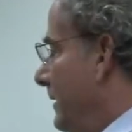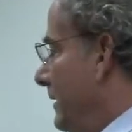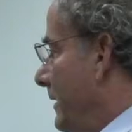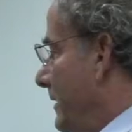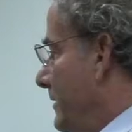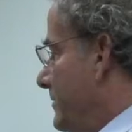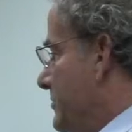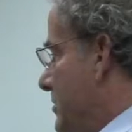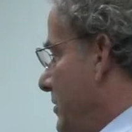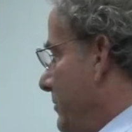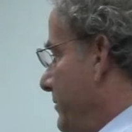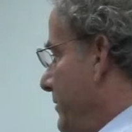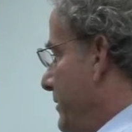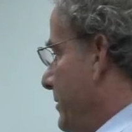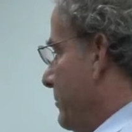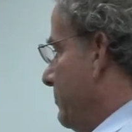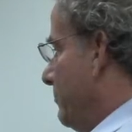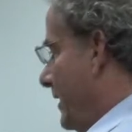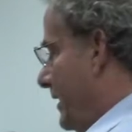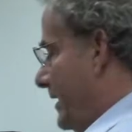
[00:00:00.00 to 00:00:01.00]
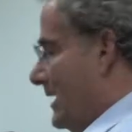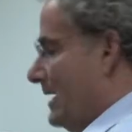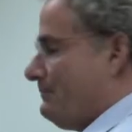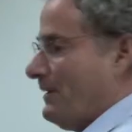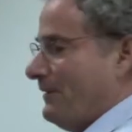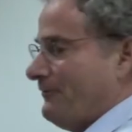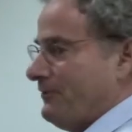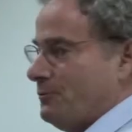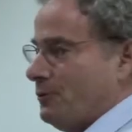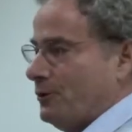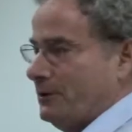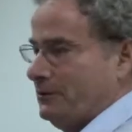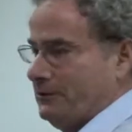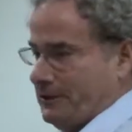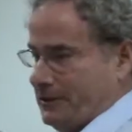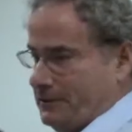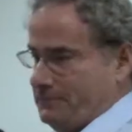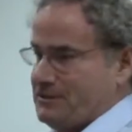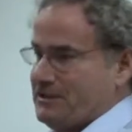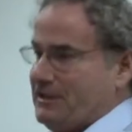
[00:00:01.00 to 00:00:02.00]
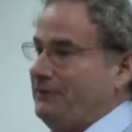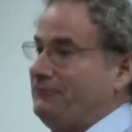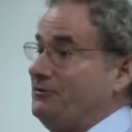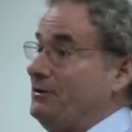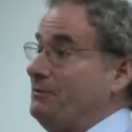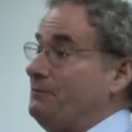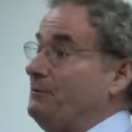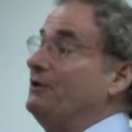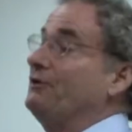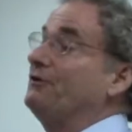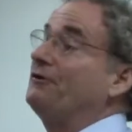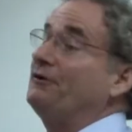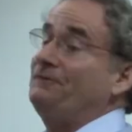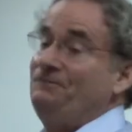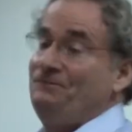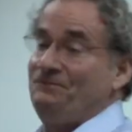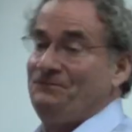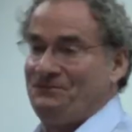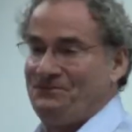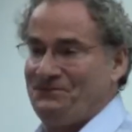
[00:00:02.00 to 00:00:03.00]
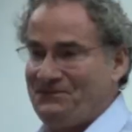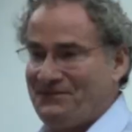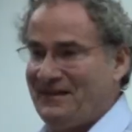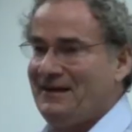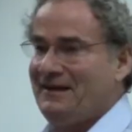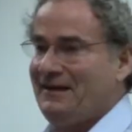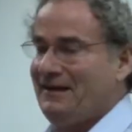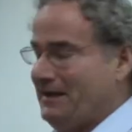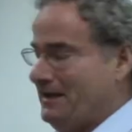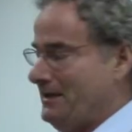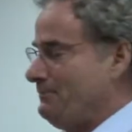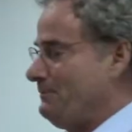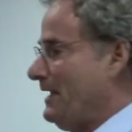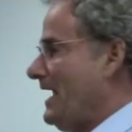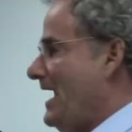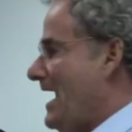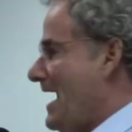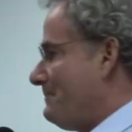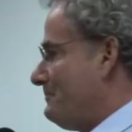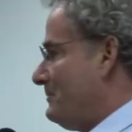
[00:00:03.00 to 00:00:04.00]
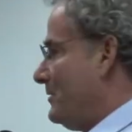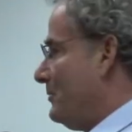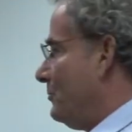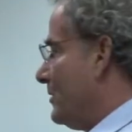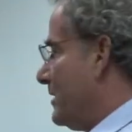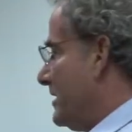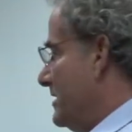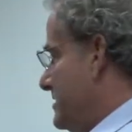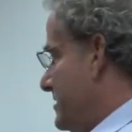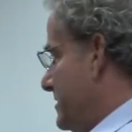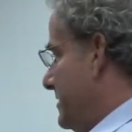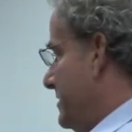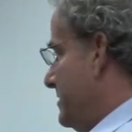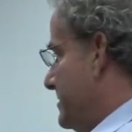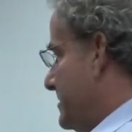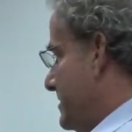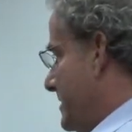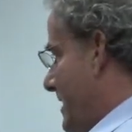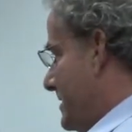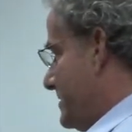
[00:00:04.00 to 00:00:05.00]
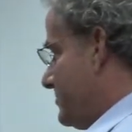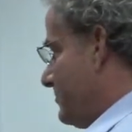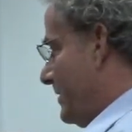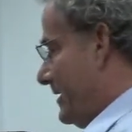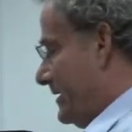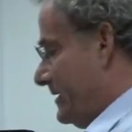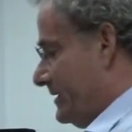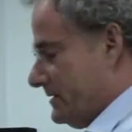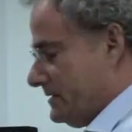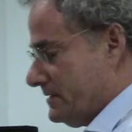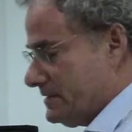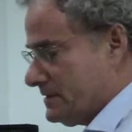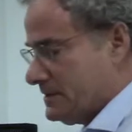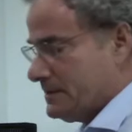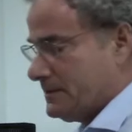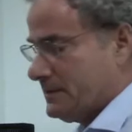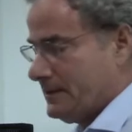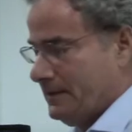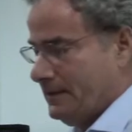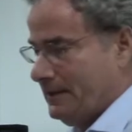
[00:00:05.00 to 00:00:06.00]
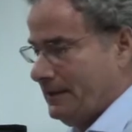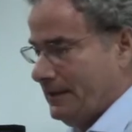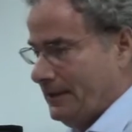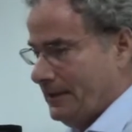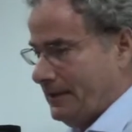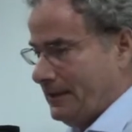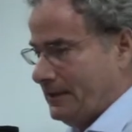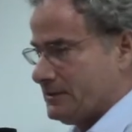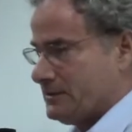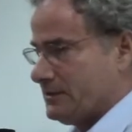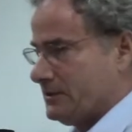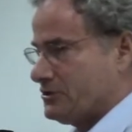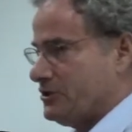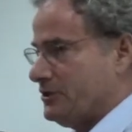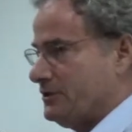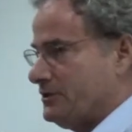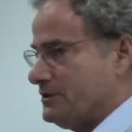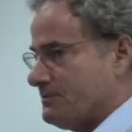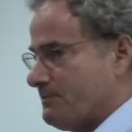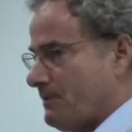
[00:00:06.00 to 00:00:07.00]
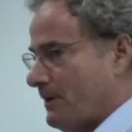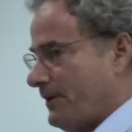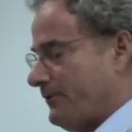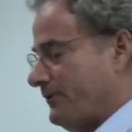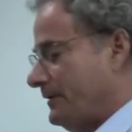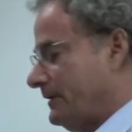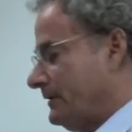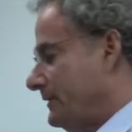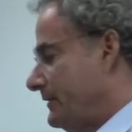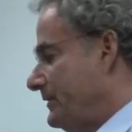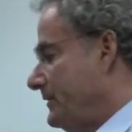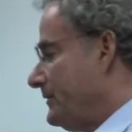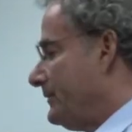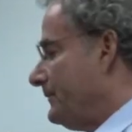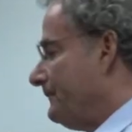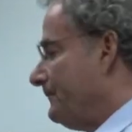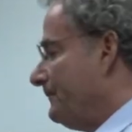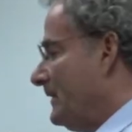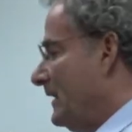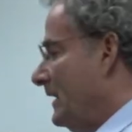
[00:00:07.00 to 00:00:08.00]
And so he can wake up every morning and look himself in the mirror and be happy with what he sees. That's why he's such an inspiring leader.